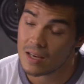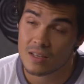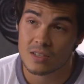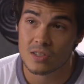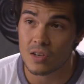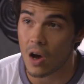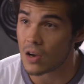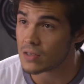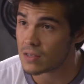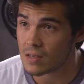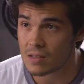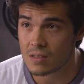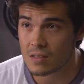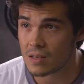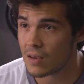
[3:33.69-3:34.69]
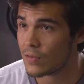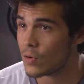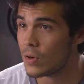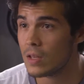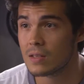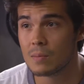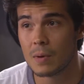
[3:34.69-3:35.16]
sauces, if you
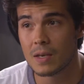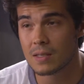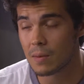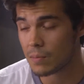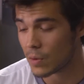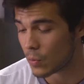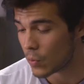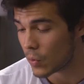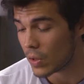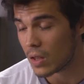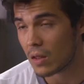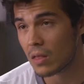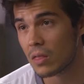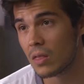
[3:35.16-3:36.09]
need to make something really